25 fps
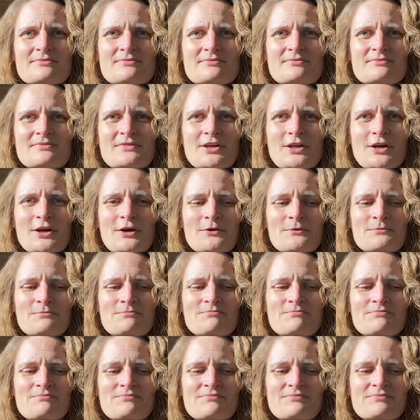You know,
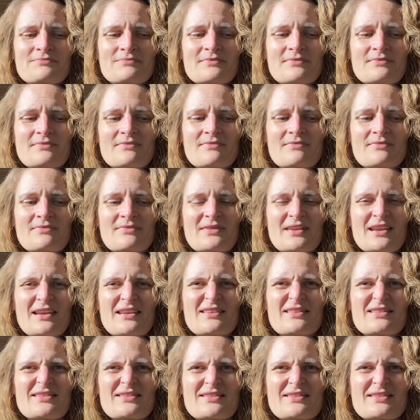
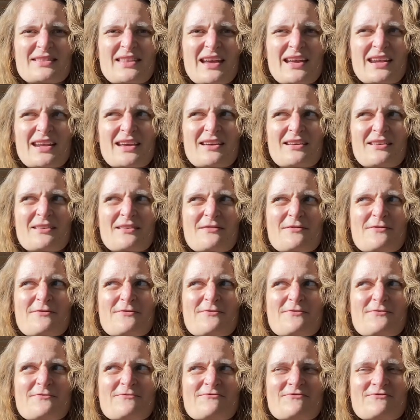that a
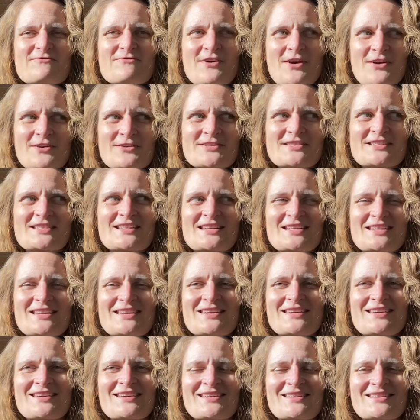
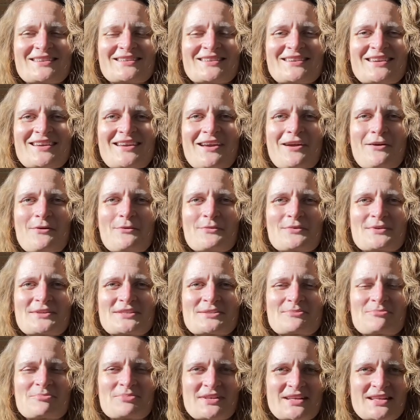falsity was
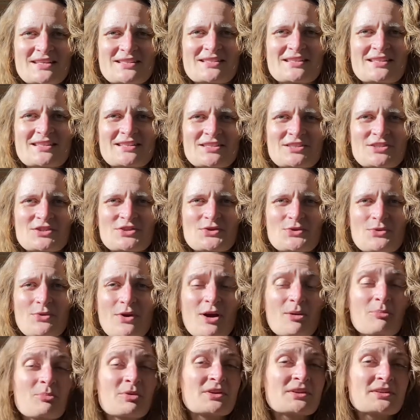placed into our
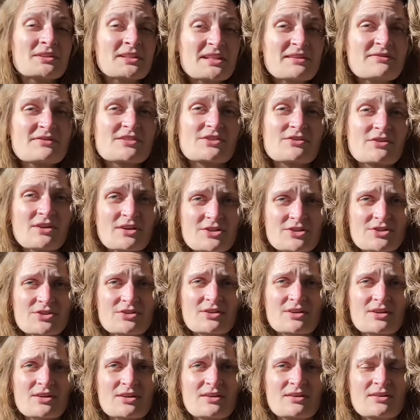belief
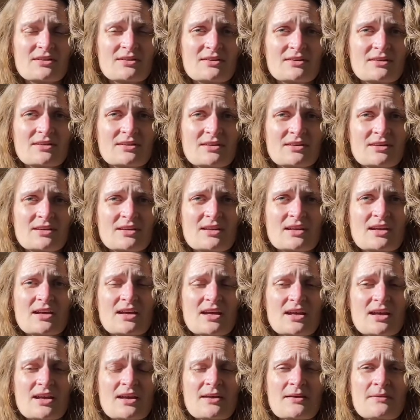structure
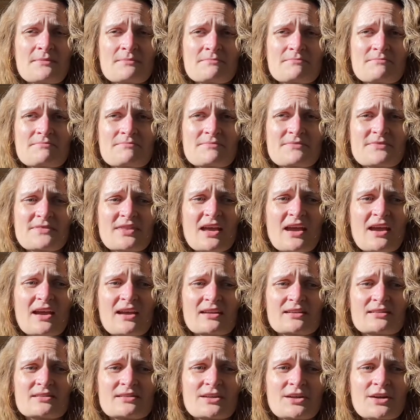um,
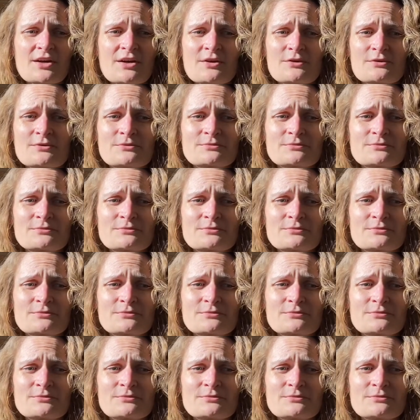that, you know,